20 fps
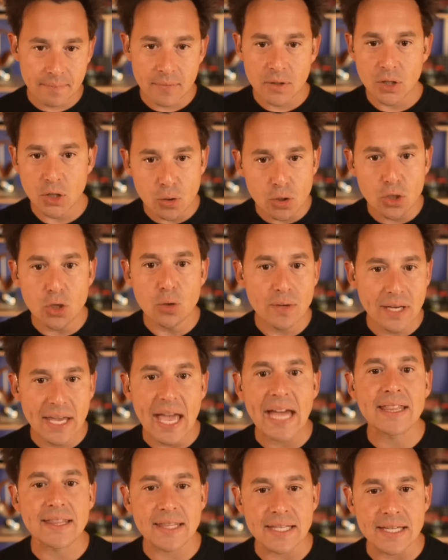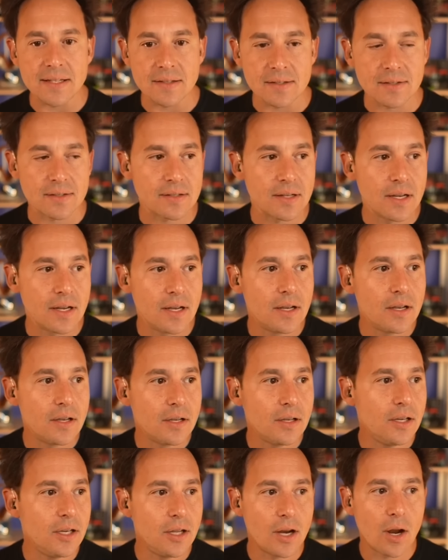you get these,
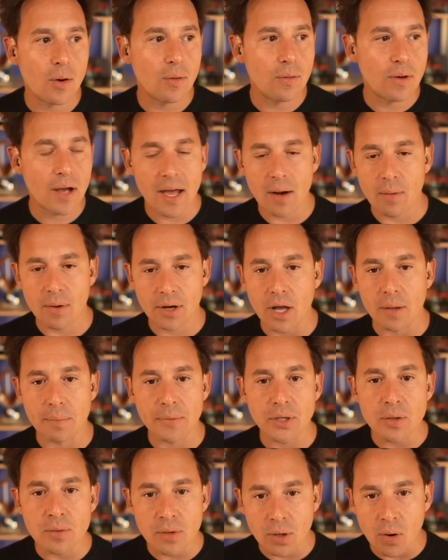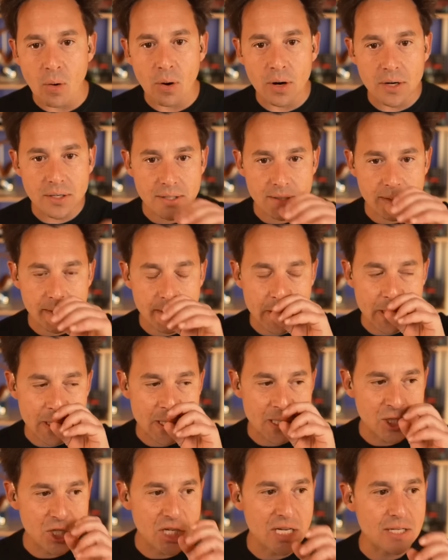I don't want to call them unicorns because
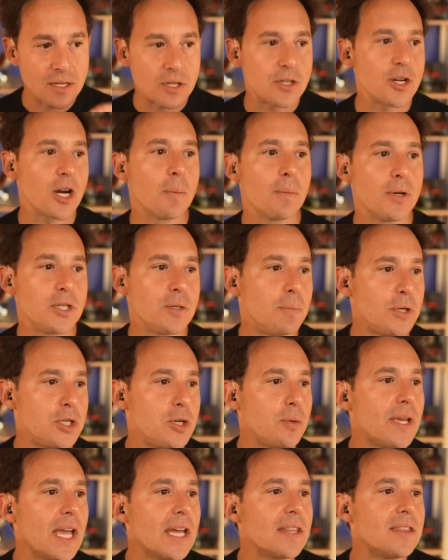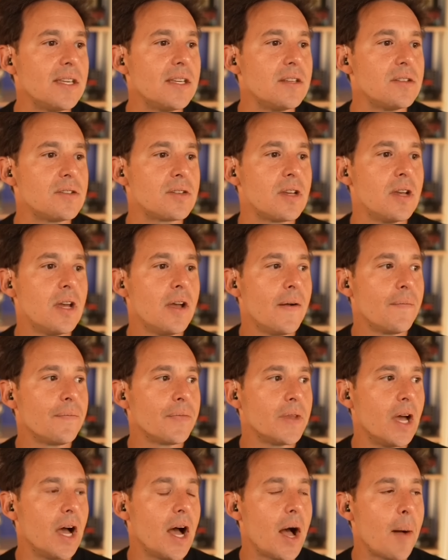it's a cheesy term, but you get these
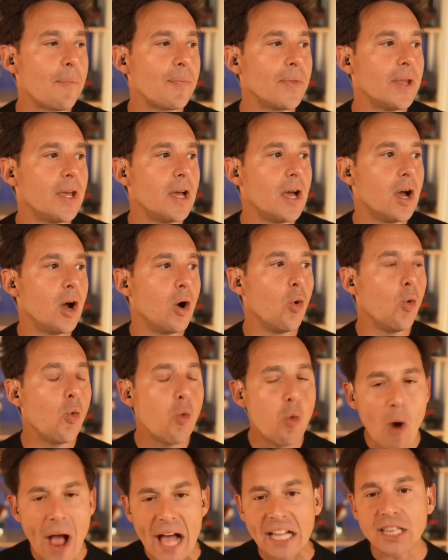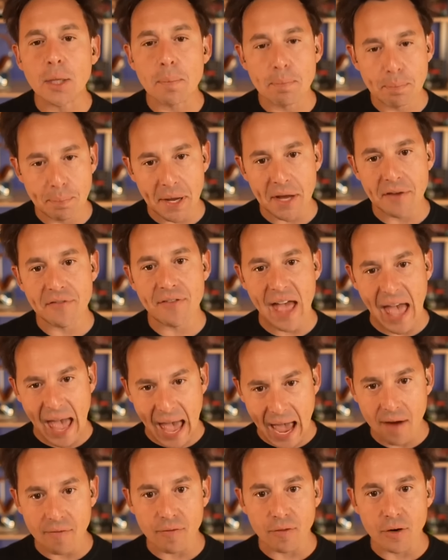well above
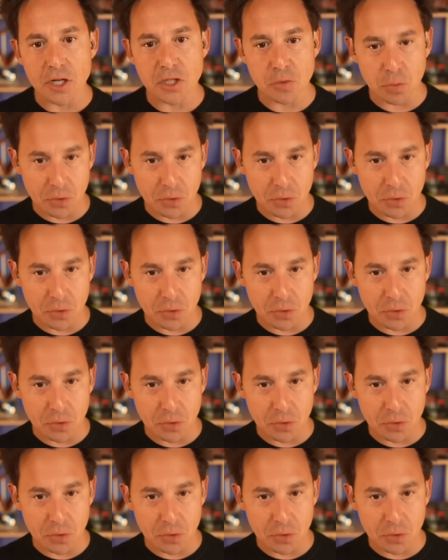average